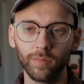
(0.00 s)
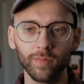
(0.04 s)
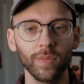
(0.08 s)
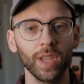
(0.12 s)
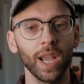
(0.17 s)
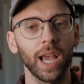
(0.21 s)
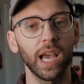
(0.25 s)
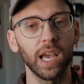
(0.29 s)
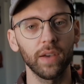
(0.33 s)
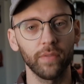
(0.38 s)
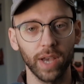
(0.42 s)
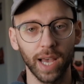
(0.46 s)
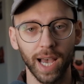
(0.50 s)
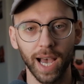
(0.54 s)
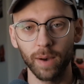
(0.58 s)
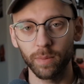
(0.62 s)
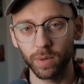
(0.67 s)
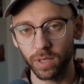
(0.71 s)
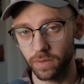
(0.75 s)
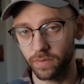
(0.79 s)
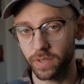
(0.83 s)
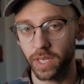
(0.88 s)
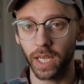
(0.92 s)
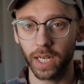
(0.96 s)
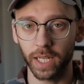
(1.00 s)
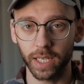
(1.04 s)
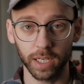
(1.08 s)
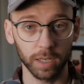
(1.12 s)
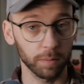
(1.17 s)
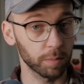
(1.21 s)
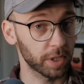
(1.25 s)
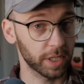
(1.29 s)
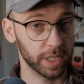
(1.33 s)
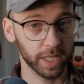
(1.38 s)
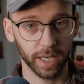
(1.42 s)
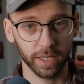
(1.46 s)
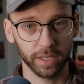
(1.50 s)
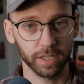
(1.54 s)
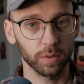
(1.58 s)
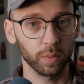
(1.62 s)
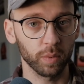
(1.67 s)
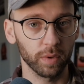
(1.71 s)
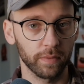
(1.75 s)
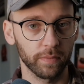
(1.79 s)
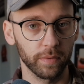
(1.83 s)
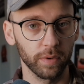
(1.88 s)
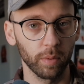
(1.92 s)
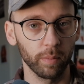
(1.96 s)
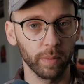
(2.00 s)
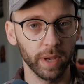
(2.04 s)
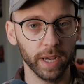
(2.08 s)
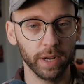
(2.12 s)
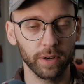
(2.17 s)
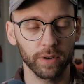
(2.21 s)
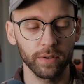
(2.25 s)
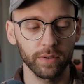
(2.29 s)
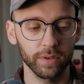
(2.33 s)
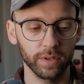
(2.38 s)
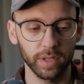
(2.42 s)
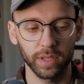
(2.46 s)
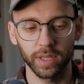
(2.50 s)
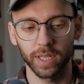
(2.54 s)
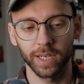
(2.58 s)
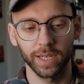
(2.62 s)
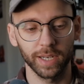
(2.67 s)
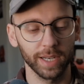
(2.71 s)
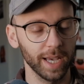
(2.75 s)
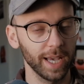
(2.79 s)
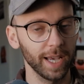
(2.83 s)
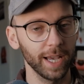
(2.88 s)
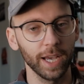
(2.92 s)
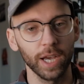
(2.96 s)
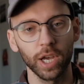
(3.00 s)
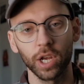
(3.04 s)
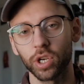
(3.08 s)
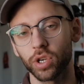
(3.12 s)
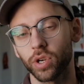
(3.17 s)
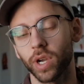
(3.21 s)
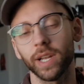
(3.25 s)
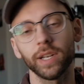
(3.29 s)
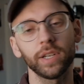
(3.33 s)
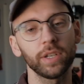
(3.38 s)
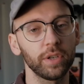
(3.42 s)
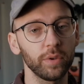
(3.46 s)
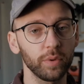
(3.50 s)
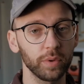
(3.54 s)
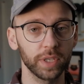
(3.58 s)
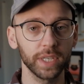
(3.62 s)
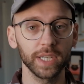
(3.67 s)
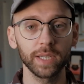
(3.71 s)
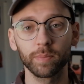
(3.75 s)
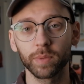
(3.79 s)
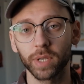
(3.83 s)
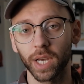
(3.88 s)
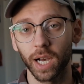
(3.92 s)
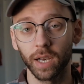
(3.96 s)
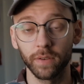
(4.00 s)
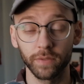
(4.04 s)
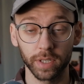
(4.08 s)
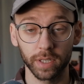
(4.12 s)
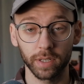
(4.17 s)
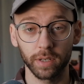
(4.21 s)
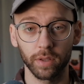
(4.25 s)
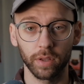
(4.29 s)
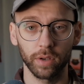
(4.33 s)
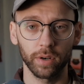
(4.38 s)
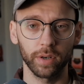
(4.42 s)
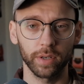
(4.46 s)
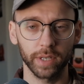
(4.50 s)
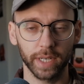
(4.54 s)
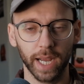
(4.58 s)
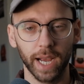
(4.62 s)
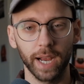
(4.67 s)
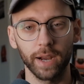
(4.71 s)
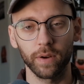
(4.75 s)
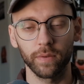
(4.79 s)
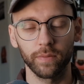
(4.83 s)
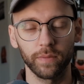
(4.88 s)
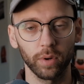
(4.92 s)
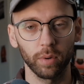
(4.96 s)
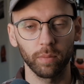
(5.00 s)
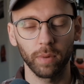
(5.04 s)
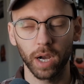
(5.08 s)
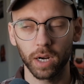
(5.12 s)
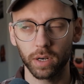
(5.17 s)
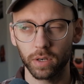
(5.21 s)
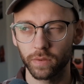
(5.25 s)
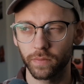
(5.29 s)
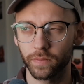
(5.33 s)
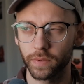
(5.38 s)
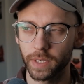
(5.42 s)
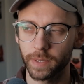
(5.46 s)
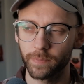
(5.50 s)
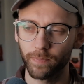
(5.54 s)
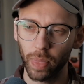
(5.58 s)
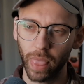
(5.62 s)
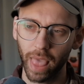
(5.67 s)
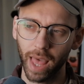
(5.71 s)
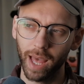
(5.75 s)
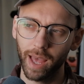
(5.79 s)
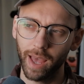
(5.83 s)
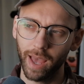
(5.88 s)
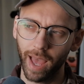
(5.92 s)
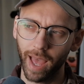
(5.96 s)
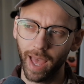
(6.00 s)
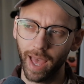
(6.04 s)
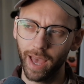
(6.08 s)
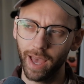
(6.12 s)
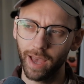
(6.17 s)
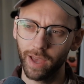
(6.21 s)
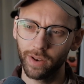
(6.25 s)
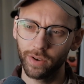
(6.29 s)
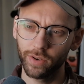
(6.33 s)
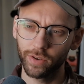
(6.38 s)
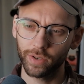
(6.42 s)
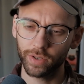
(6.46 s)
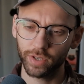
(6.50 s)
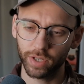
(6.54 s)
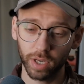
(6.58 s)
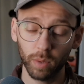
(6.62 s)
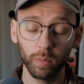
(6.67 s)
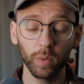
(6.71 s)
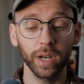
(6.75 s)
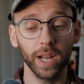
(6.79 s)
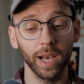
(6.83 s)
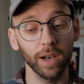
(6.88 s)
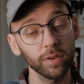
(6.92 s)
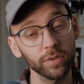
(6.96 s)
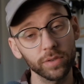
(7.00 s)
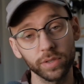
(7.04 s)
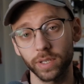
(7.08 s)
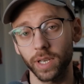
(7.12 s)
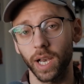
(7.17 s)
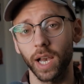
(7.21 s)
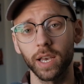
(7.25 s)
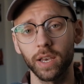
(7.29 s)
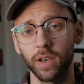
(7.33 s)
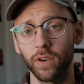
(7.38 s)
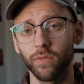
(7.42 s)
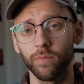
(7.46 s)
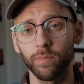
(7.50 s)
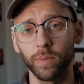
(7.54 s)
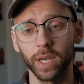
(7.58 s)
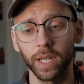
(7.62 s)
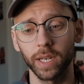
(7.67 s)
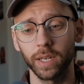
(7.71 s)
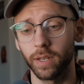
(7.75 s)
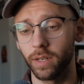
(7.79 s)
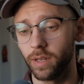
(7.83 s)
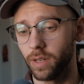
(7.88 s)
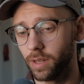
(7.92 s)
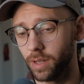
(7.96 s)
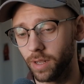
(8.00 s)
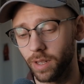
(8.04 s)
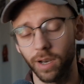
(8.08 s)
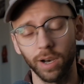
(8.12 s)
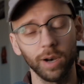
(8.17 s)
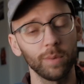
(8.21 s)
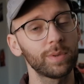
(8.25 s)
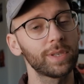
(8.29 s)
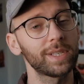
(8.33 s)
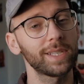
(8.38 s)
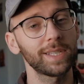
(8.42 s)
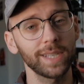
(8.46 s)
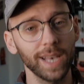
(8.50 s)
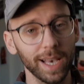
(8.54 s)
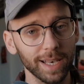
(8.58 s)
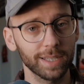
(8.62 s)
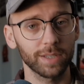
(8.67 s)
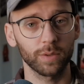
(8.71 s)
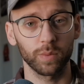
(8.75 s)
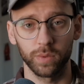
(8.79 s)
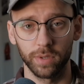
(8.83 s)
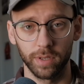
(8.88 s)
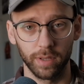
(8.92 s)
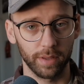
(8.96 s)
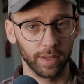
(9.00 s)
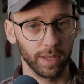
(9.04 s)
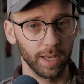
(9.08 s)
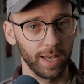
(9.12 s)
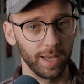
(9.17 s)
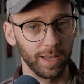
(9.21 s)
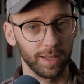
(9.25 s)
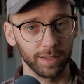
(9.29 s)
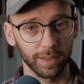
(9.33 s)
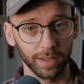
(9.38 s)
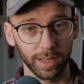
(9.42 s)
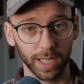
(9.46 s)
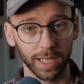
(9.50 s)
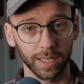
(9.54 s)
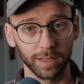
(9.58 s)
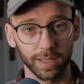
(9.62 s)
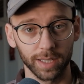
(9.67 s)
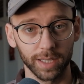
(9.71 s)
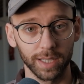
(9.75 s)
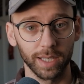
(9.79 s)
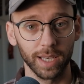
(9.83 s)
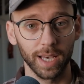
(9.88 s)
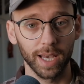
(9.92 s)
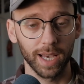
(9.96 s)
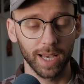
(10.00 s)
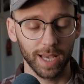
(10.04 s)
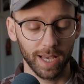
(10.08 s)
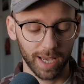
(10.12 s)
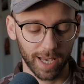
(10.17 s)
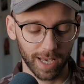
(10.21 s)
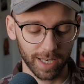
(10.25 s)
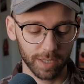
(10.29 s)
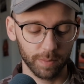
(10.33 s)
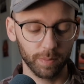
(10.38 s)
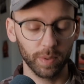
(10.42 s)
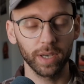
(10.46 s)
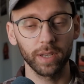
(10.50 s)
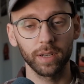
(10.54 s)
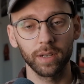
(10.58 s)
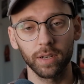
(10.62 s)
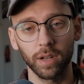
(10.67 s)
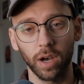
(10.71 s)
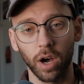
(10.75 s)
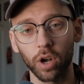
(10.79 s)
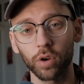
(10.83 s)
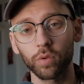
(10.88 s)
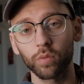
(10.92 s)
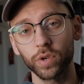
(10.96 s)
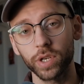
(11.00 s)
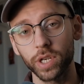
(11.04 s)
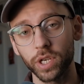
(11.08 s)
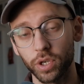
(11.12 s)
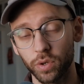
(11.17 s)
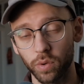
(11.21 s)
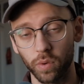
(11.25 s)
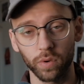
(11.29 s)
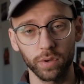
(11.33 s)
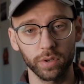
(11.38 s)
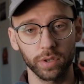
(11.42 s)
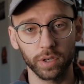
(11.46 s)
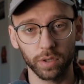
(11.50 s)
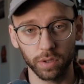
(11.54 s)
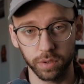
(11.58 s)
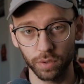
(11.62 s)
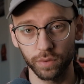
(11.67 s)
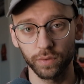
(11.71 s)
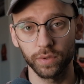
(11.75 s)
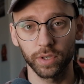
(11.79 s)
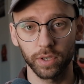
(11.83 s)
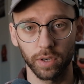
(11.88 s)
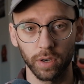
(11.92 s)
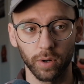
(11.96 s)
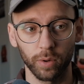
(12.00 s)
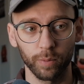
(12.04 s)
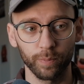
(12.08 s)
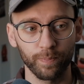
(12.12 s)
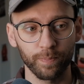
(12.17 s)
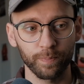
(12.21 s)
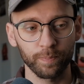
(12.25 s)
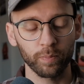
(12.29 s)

I have a habit of getting obsessed with filmmakers and then trying to do deep dives into their entire filmography. And someone else I have been obsessed with lately has been Henri Georges Clouzot.